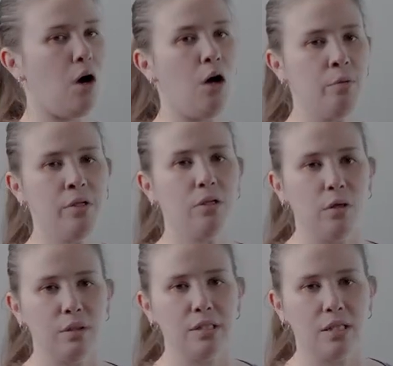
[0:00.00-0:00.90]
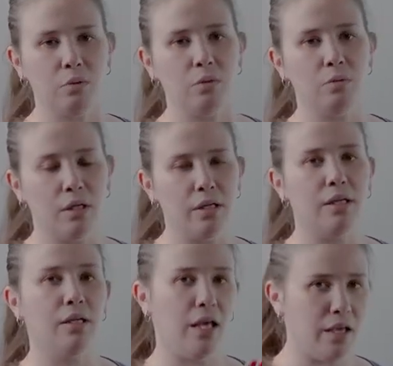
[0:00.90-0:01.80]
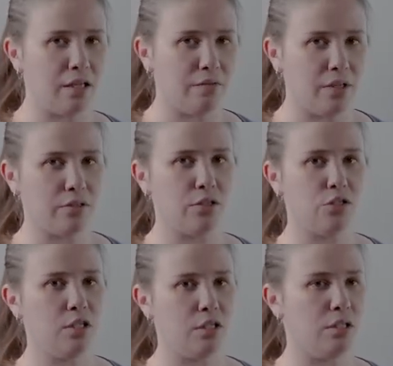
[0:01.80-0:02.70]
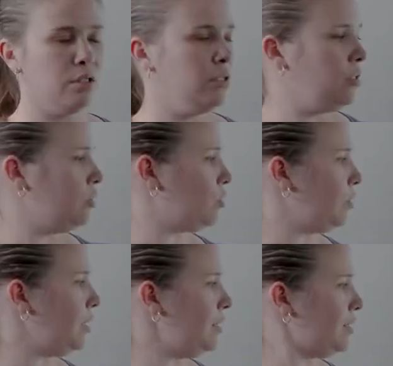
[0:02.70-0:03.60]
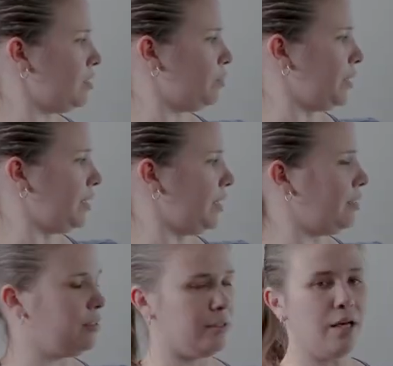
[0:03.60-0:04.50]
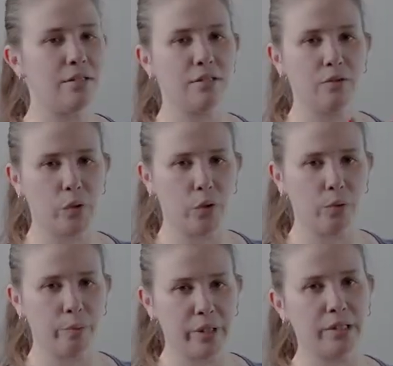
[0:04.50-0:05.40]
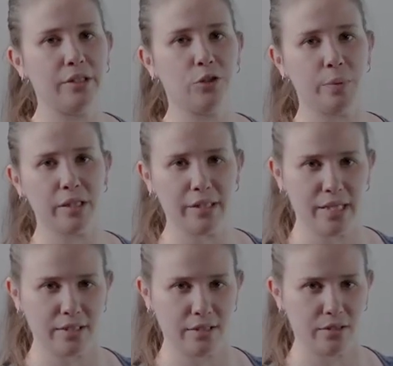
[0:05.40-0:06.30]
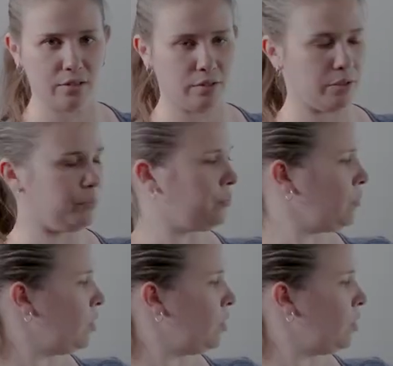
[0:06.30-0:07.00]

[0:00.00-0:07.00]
All we know is that we want a negative delta G, so it needs to be not 0, but a little bit less than 0.